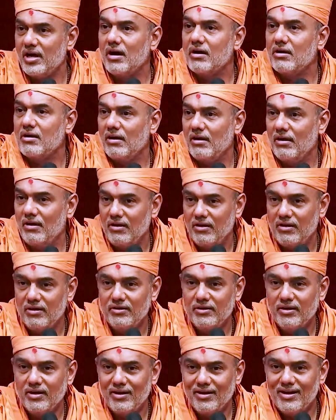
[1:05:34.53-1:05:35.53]
Uncle,
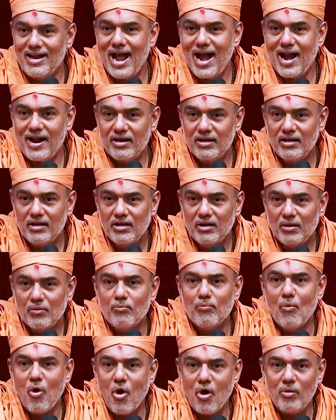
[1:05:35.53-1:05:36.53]
dad,
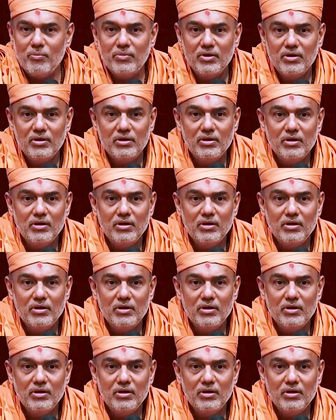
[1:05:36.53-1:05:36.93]
mom.